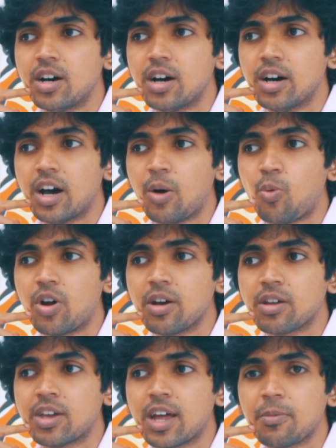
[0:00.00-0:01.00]
I want
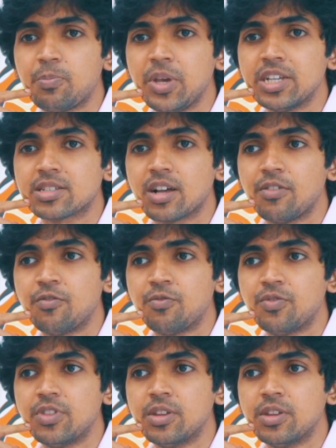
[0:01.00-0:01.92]
to get a piece of